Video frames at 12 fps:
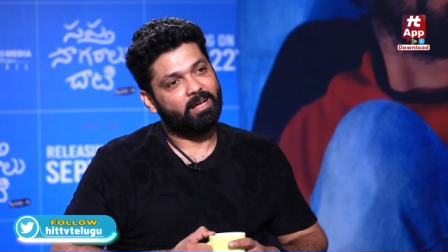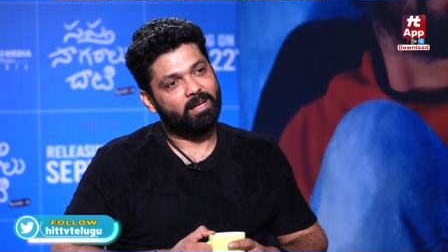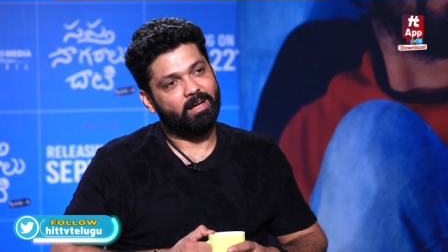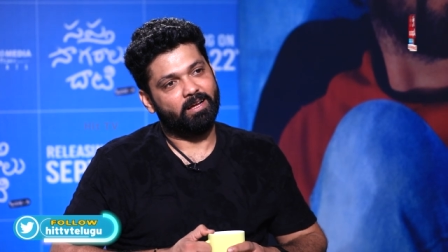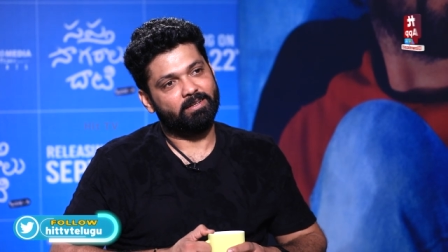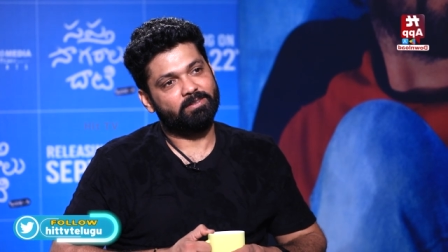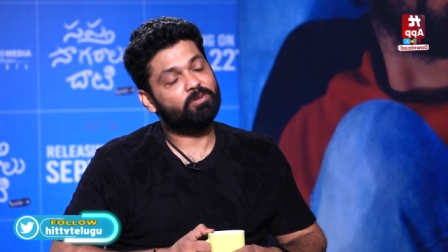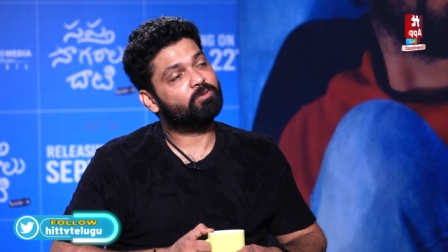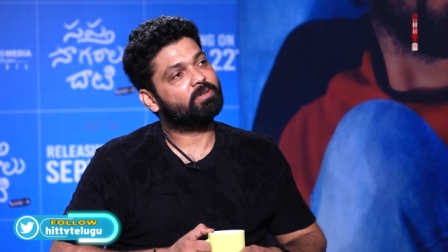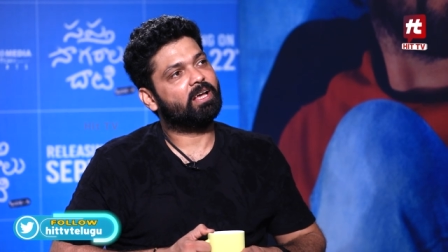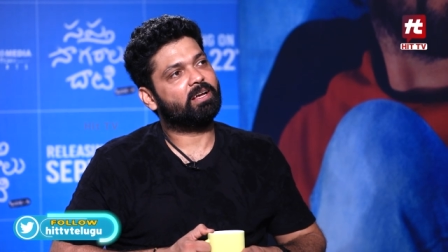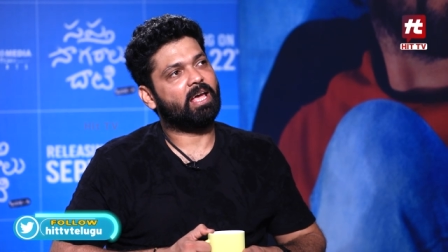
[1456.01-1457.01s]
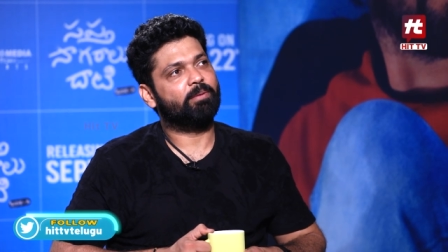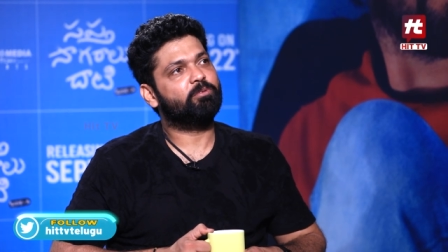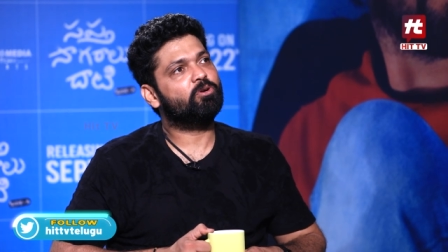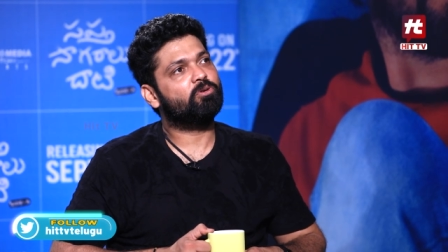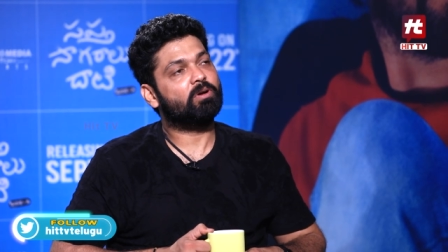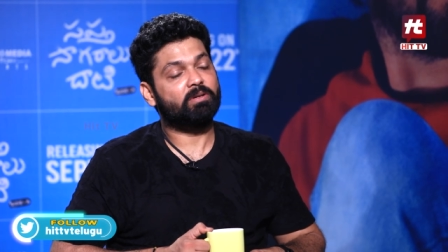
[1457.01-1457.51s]
Ha, no a
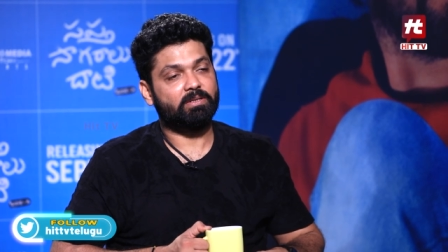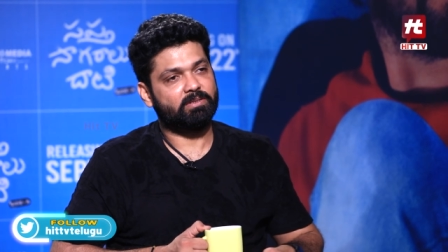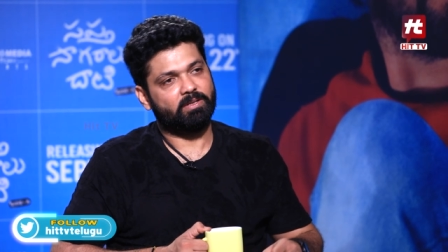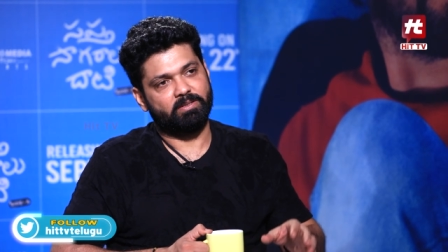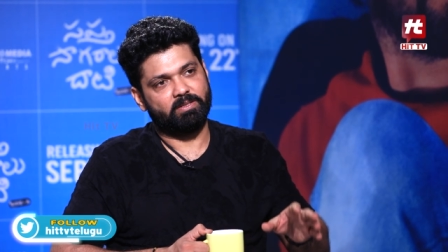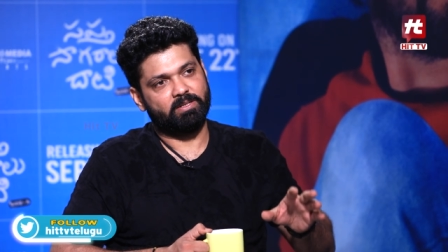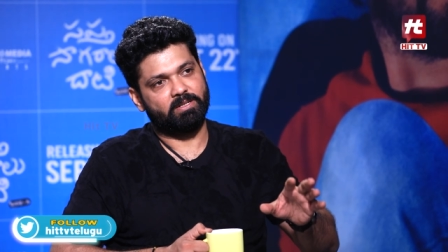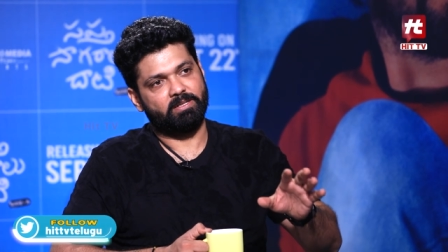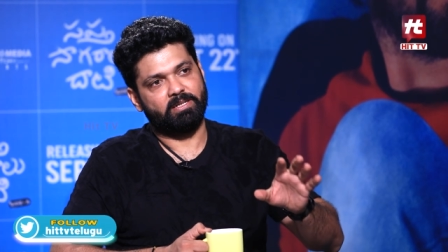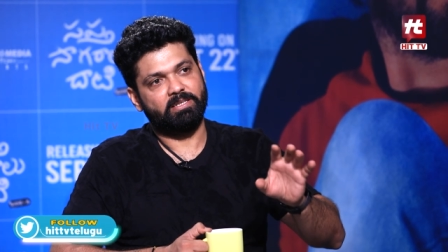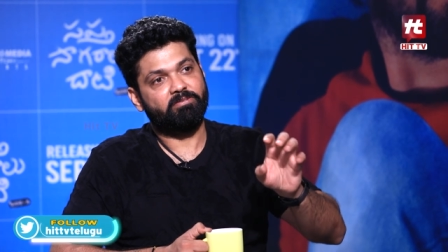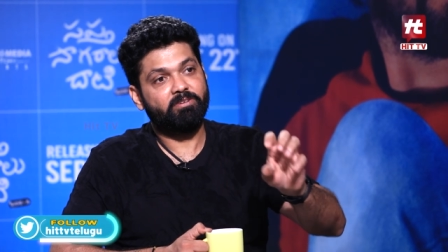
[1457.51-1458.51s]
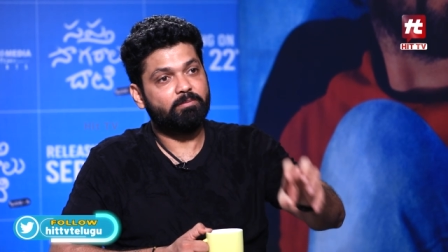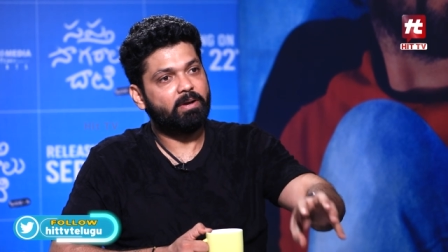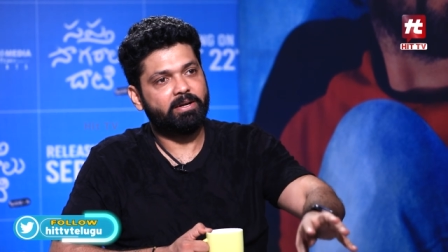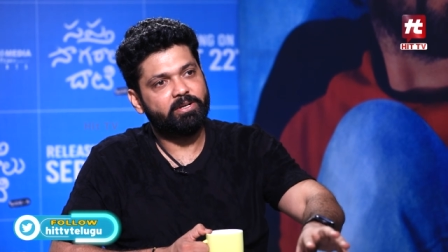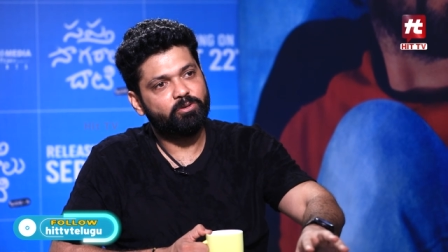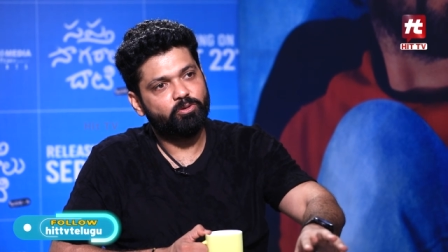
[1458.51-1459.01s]
cameo uh, uh, in the film I
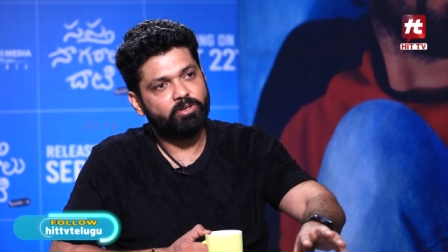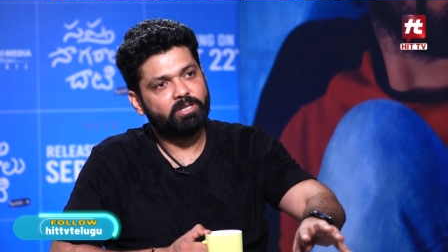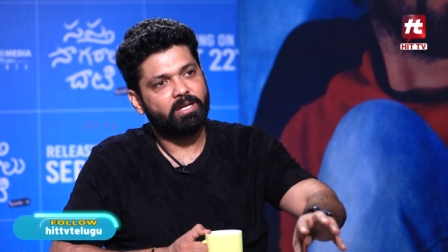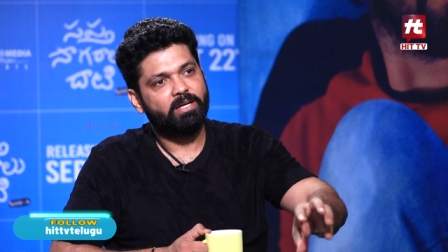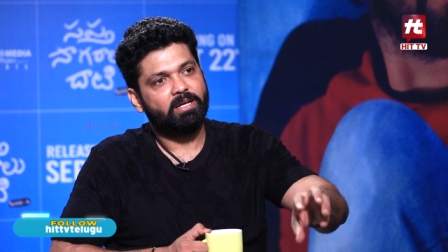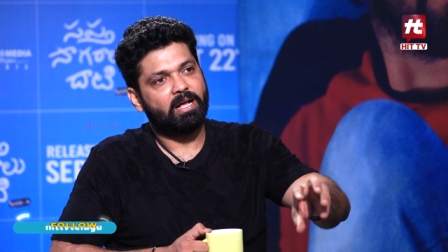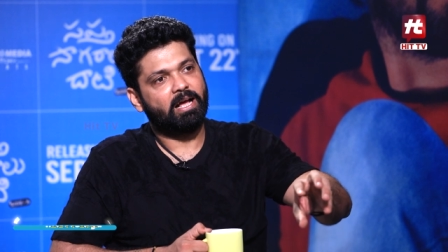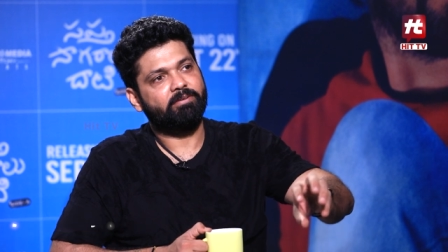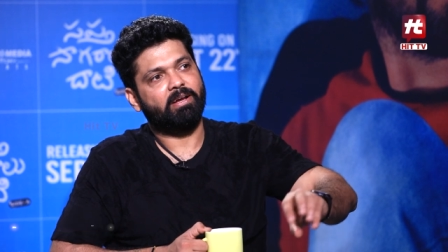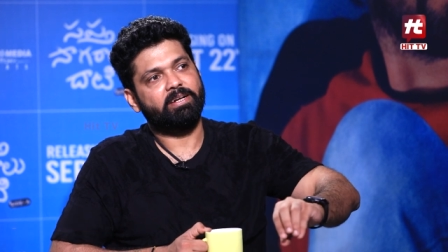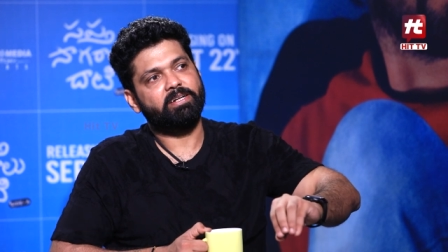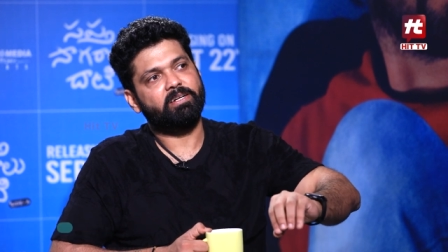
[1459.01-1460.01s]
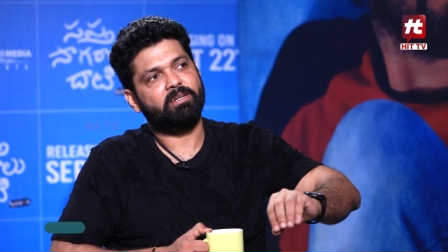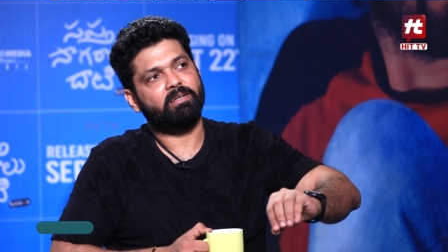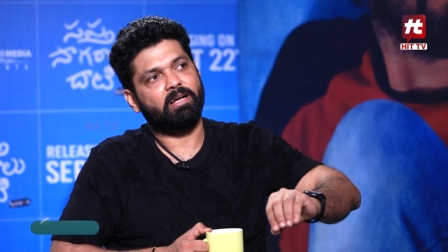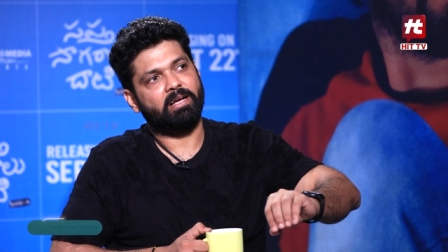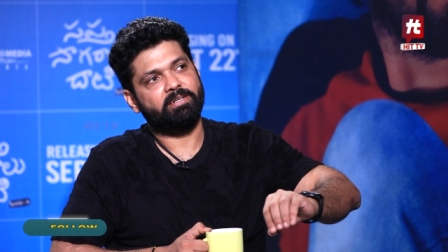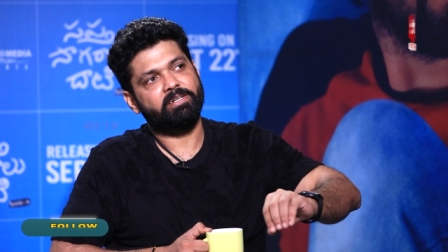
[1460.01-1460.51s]
didn't do it. Okay. I, I did
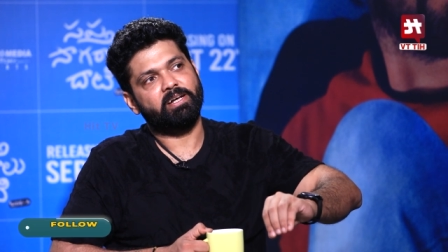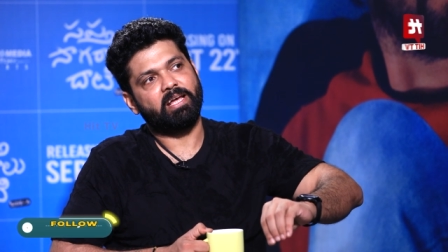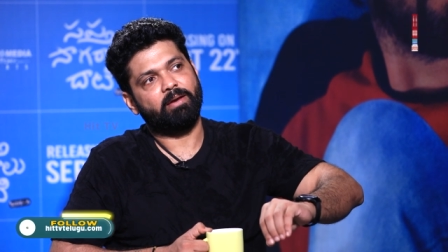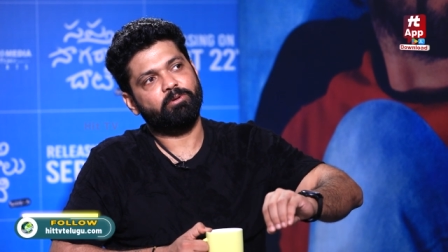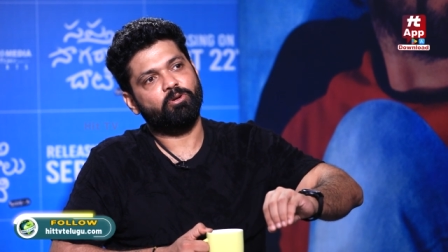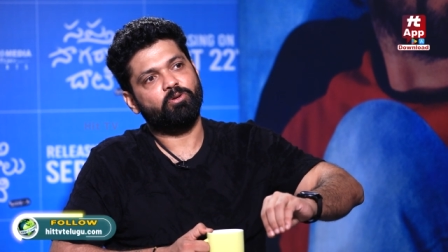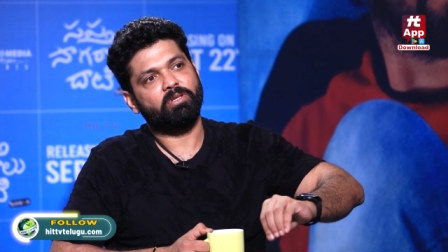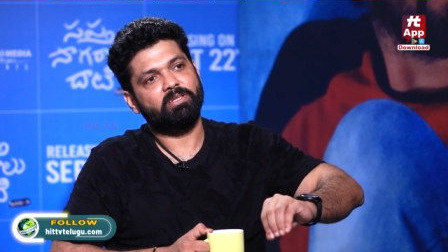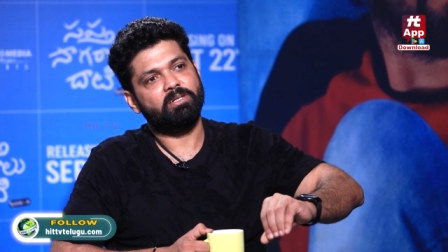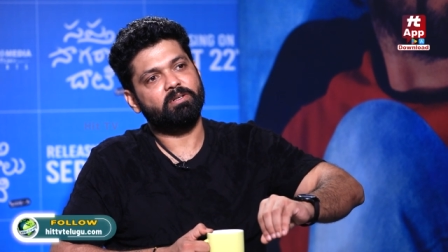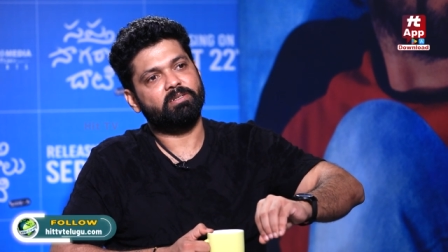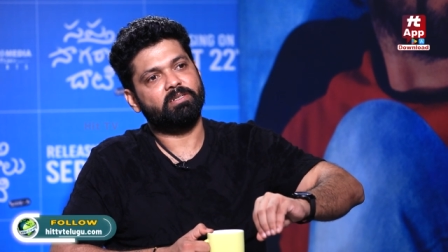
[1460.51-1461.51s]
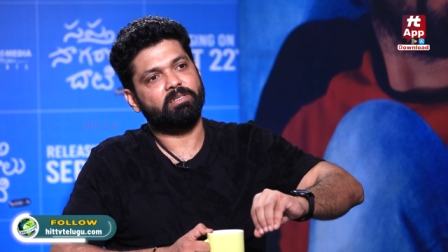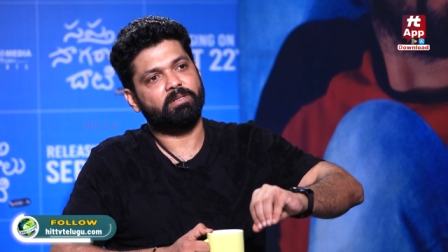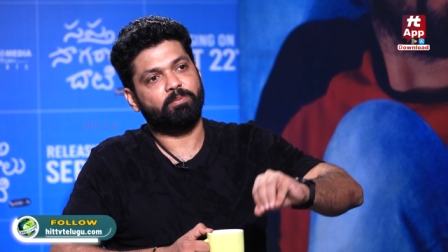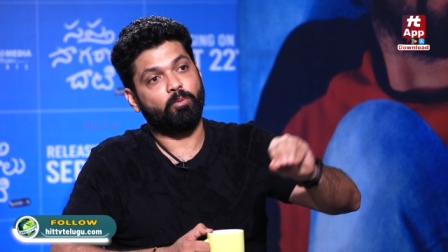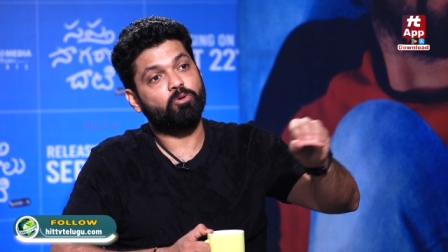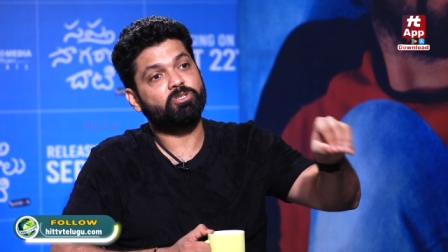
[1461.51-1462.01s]
I did a cameo in the uh,
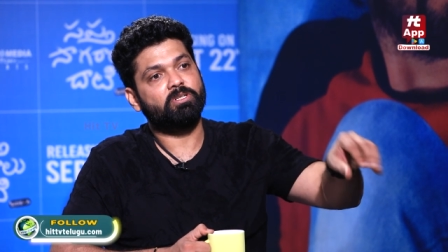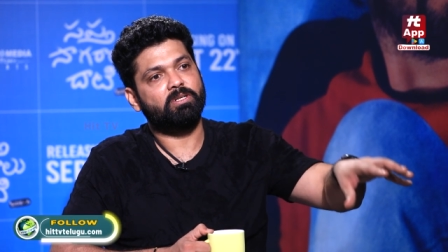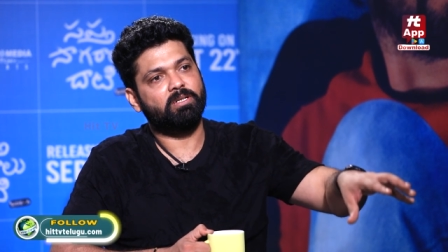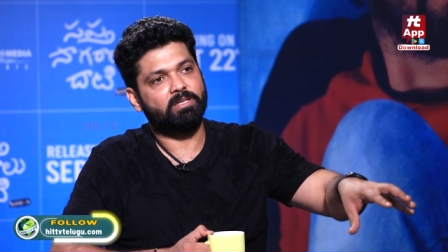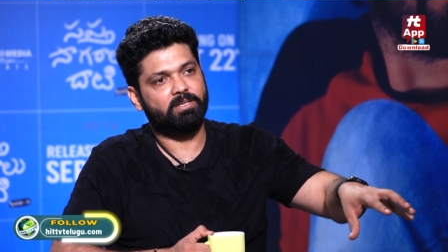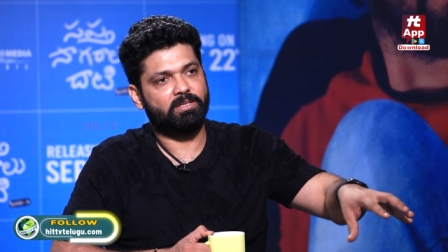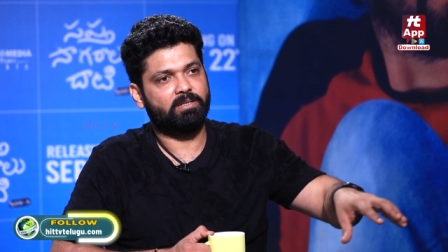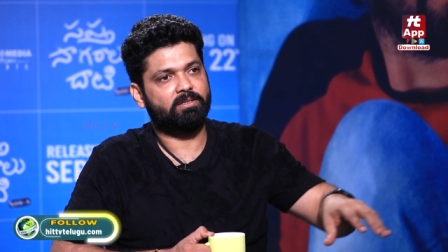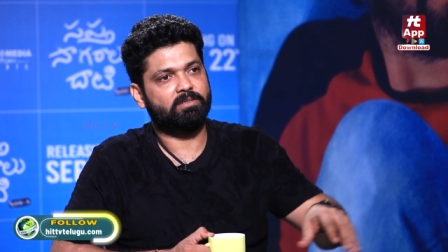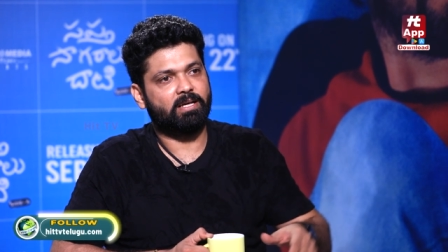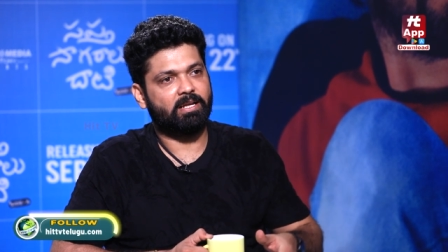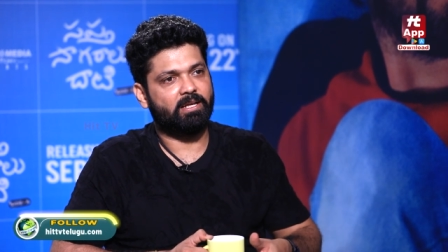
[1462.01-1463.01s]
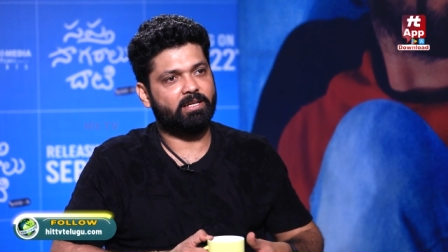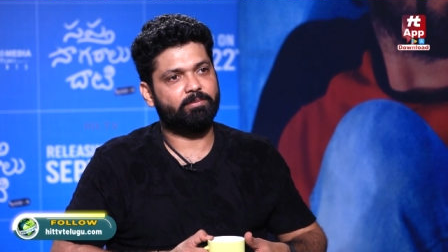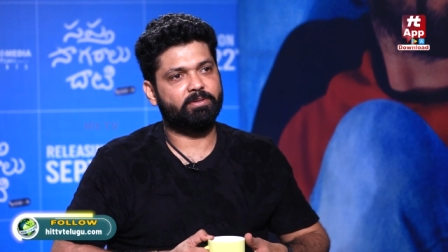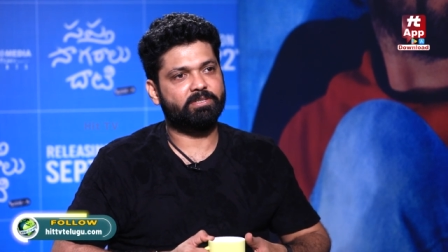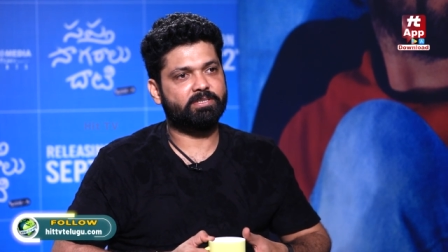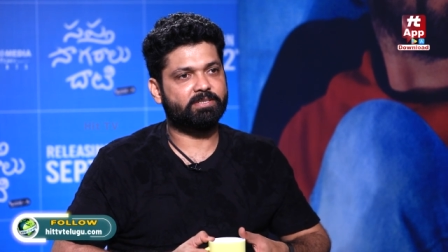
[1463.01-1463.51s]
promotional uh, elements.